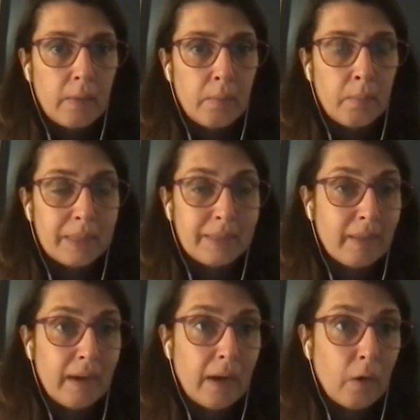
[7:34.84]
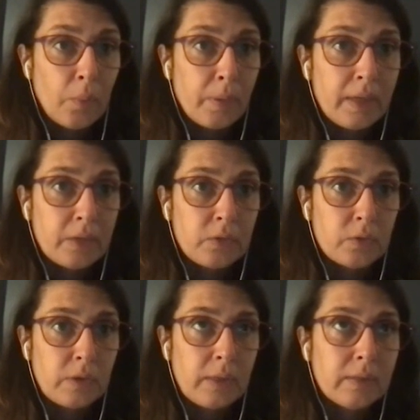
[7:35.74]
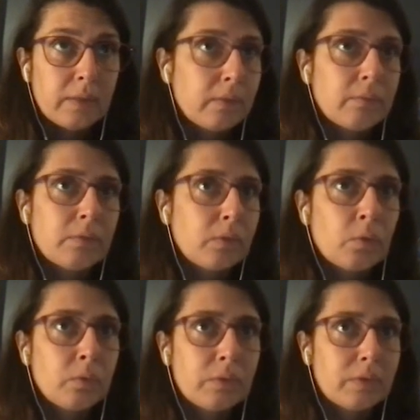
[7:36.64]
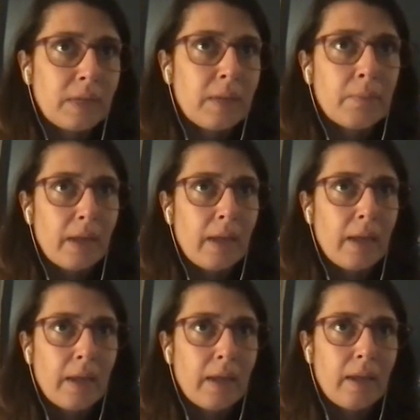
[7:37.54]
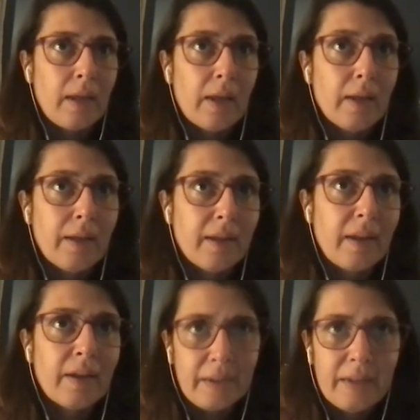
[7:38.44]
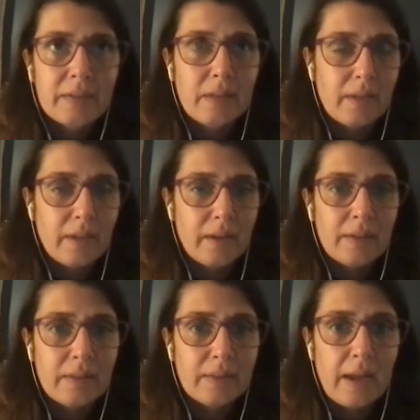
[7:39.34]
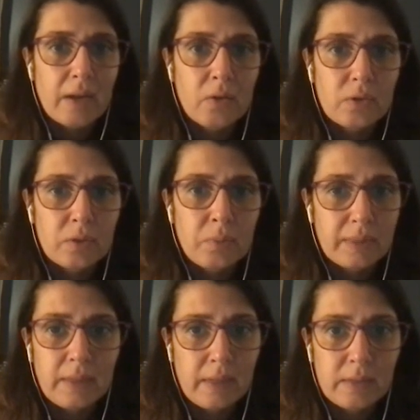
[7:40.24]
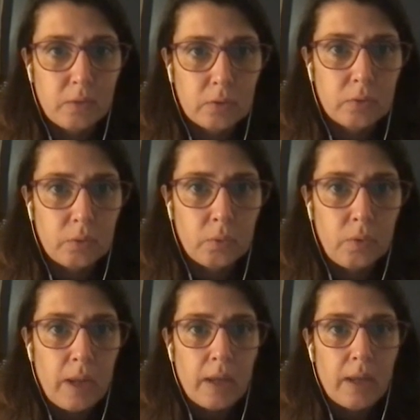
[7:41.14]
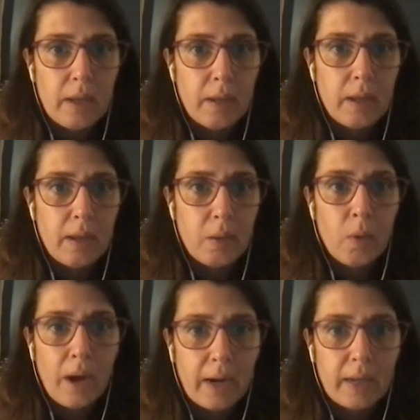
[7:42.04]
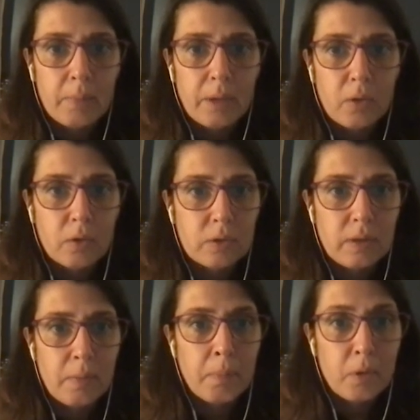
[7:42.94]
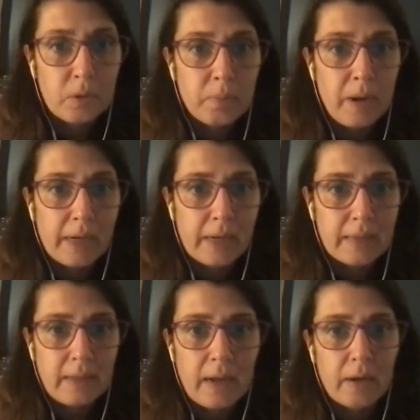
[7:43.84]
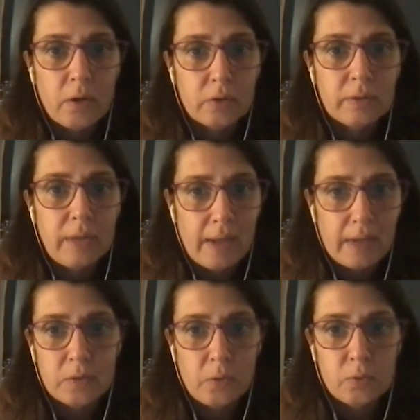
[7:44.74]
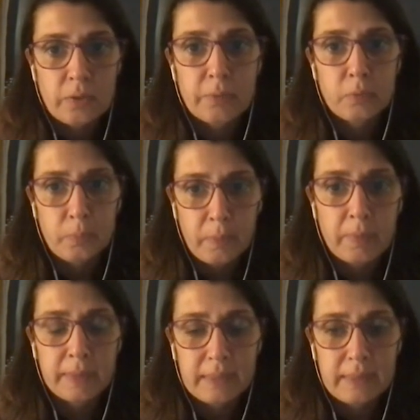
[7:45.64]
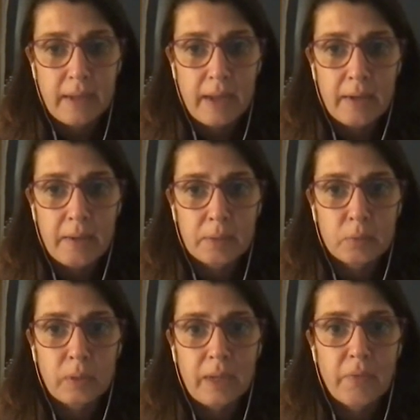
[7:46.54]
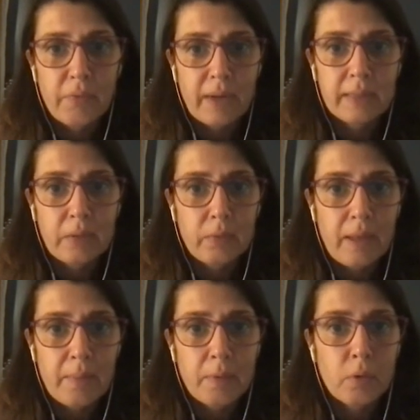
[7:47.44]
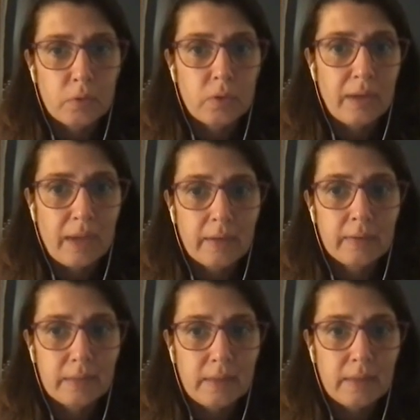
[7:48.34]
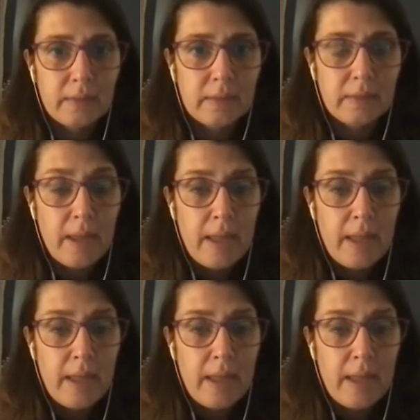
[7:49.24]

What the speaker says: But there are open issues. It could seem an easy diagnosis, but it's not true. Why? Because most markers are not exclusive to BPDCN, but we can find out them also in other diseases.